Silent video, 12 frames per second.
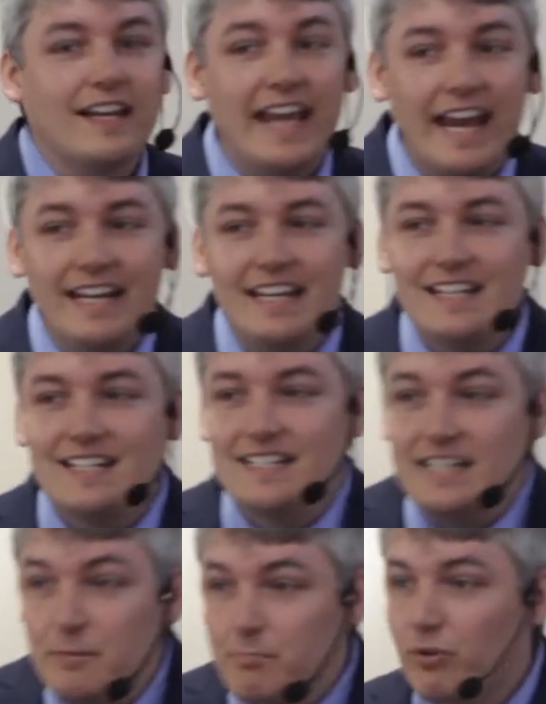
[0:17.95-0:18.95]
Gaining a
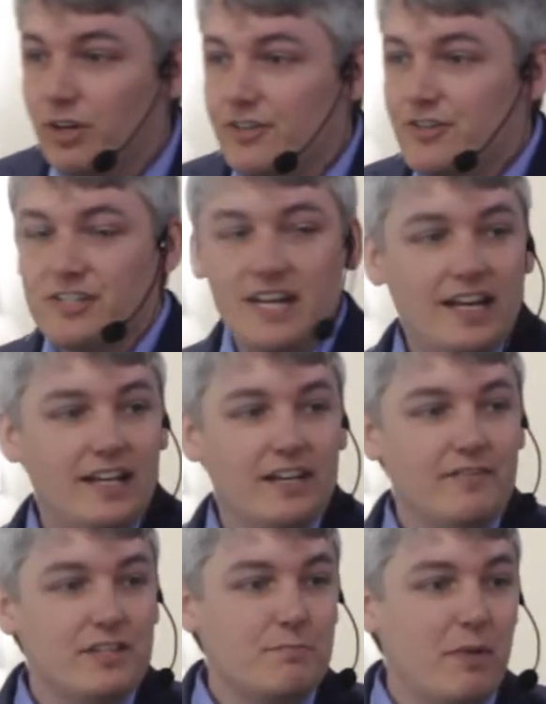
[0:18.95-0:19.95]
deeper understanding
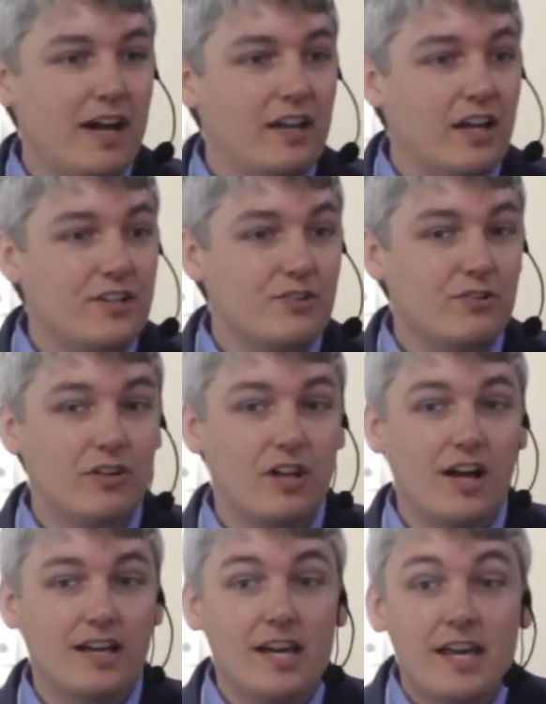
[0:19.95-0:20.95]
of this biological
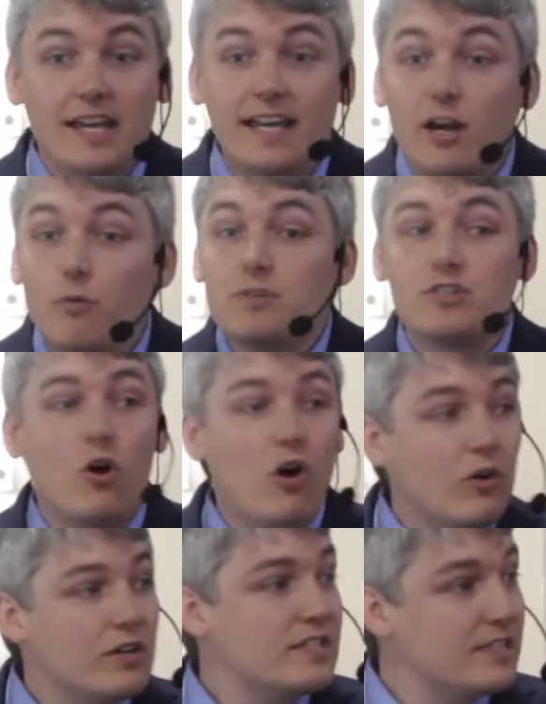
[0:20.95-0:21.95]
clock can help us
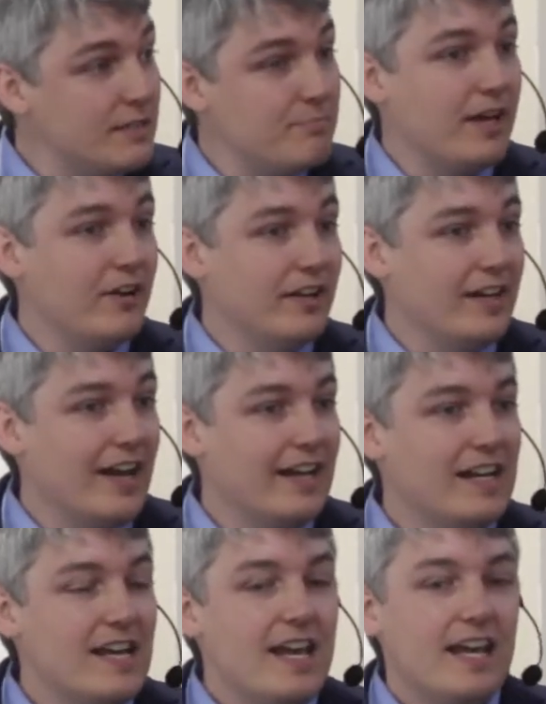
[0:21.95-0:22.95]
all to sleep better at night,